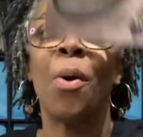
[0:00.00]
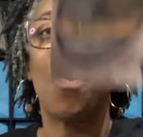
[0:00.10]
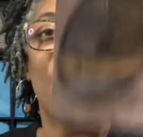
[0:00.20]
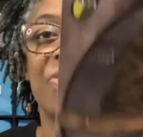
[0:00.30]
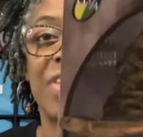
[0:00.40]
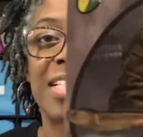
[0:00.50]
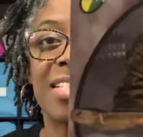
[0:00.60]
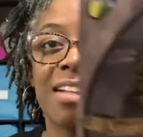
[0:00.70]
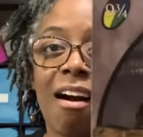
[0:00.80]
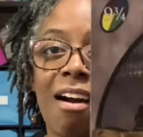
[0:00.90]
Well, this
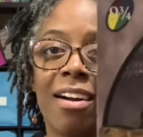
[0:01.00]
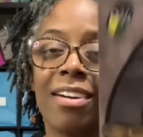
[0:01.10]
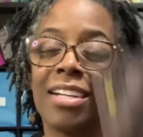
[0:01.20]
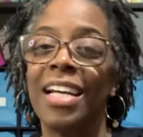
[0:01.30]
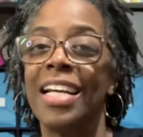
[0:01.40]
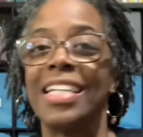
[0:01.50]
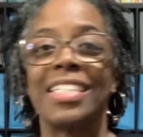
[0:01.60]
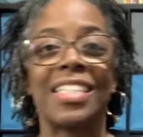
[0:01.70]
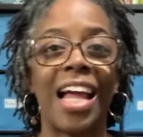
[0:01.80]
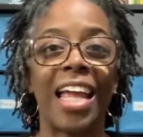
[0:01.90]
card
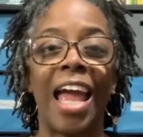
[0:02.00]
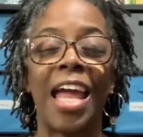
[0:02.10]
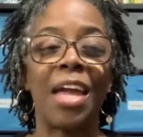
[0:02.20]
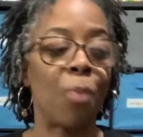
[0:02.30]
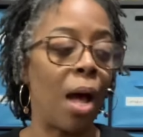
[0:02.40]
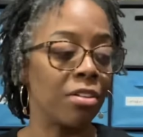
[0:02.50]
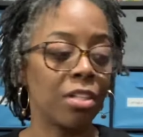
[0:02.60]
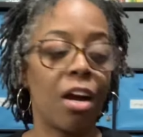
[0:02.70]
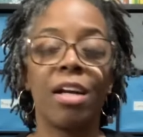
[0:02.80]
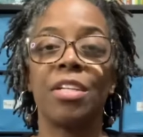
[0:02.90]
is like a wild
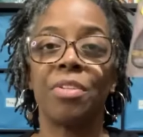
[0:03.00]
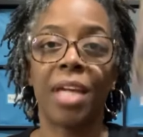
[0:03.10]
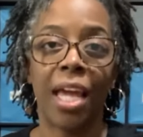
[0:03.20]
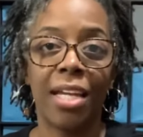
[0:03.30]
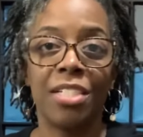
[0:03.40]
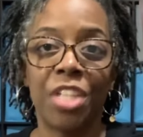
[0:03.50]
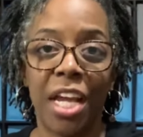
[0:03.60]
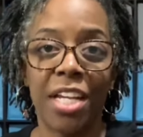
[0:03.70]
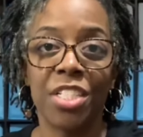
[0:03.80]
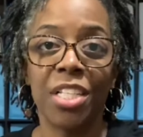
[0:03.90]
card. You can
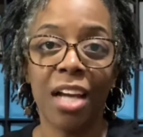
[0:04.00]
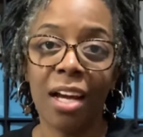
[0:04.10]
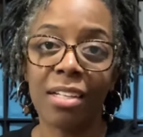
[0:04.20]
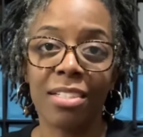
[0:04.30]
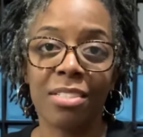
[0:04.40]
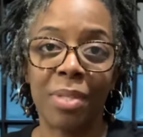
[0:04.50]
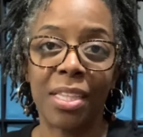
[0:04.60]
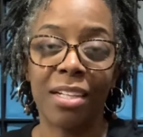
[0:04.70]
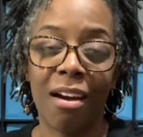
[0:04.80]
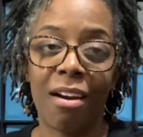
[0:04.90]
change the colors with
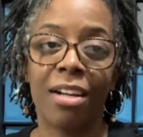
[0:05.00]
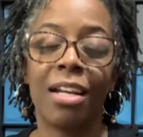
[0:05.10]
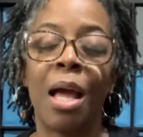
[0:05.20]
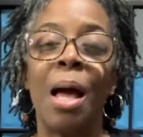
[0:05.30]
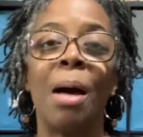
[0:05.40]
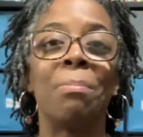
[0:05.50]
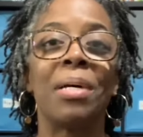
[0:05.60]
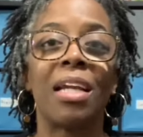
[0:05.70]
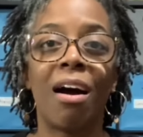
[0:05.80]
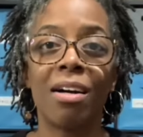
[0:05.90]
the card,
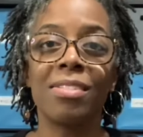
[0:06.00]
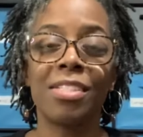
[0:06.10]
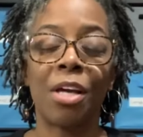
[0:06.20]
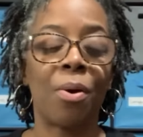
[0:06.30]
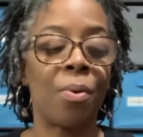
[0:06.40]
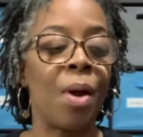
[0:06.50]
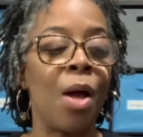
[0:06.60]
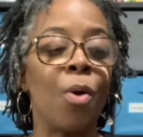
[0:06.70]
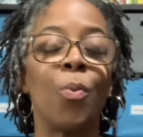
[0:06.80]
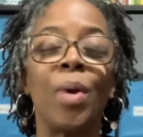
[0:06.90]
but also
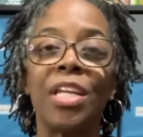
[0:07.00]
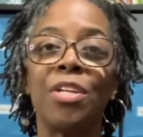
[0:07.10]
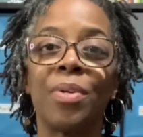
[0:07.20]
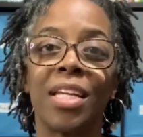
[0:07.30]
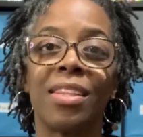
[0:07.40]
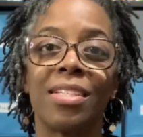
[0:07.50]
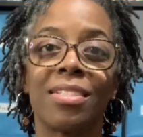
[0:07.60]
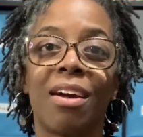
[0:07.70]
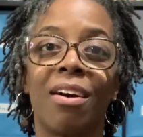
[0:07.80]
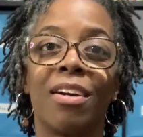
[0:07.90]
when you get this
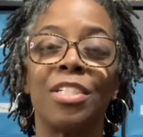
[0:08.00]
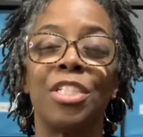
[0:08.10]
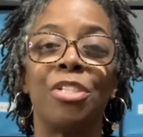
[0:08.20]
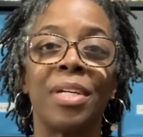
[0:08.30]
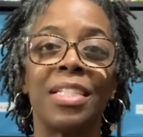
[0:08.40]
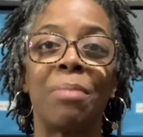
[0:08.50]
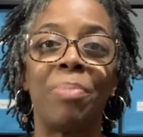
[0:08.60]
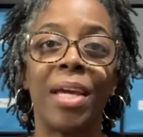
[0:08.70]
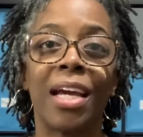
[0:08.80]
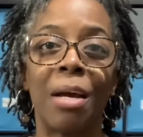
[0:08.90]
card, you get to
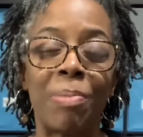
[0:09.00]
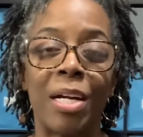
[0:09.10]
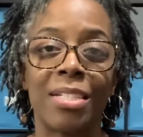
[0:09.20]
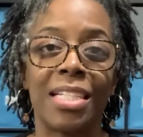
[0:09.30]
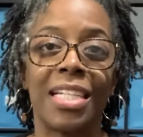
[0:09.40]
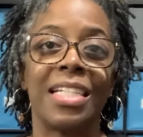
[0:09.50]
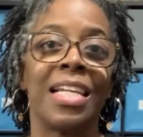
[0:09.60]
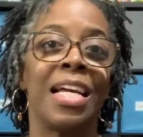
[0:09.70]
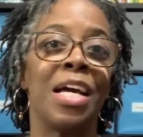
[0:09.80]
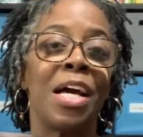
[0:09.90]
pick a person
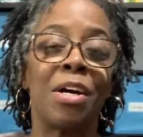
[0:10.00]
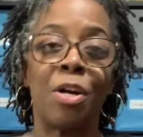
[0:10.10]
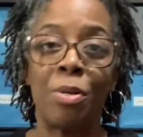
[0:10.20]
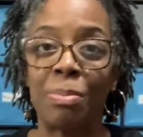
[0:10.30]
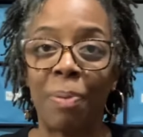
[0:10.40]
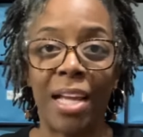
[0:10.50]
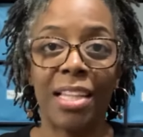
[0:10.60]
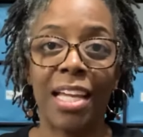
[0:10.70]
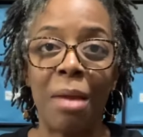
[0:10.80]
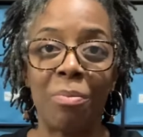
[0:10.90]
who's playing
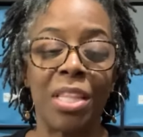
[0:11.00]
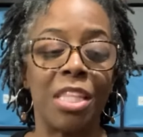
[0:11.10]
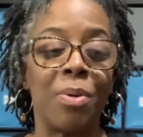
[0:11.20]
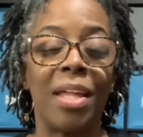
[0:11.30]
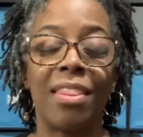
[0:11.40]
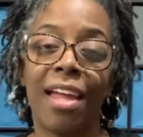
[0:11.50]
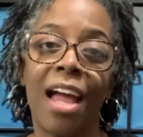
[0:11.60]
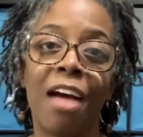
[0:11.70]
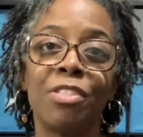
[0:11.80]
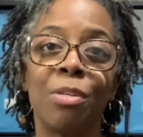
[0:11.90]
the game with you and they
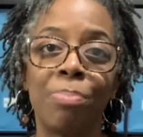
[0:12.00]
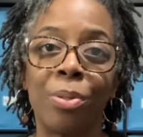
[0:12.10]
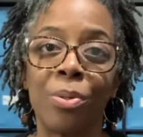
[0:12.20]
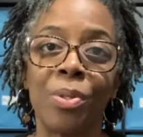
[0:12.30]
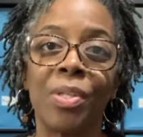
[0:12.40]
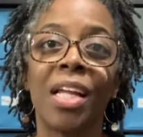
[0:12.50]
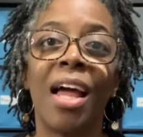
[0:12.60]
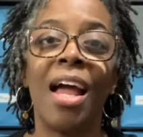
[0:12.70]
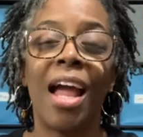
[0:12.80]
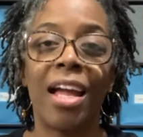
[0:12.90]
have to pull
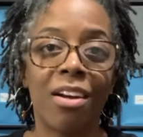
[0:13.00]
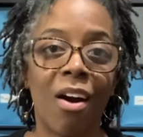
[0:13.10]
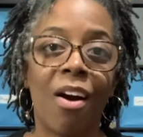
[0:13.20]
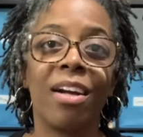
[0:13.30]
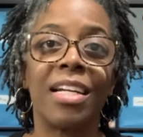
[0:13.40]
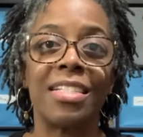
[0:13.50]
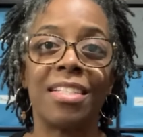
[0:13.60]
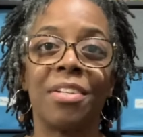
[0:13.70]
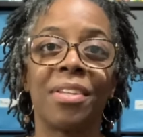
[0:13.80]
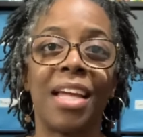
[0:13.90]
a card
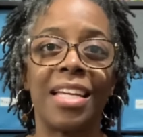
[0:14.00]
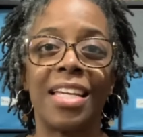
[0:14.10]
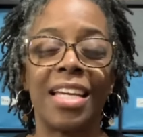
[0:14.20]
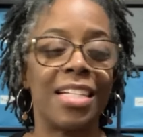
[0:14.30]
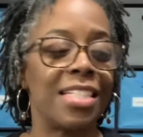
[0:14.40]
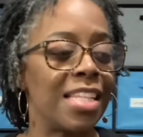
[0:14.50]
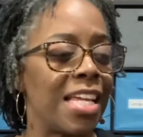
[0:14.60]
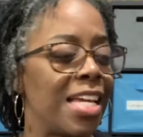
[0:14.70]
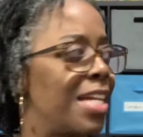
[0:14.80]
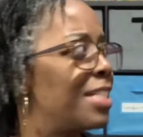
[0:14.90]
until they get
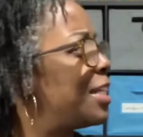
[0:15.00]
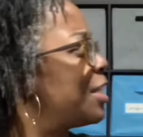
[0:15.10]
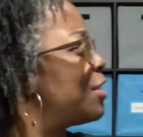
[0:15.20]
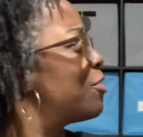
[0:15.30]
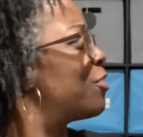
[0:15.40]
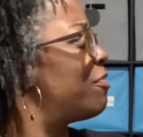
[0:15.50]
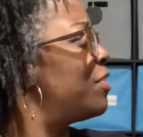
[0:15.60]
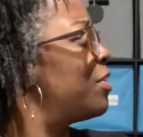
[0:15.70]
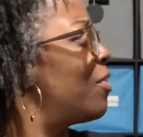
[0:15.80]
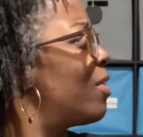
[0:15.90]
the is it
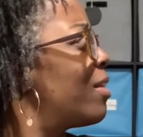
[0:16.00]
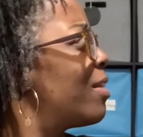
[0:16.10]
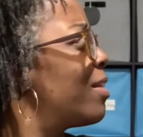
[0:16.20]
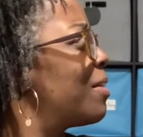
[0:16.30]
Gryffindor?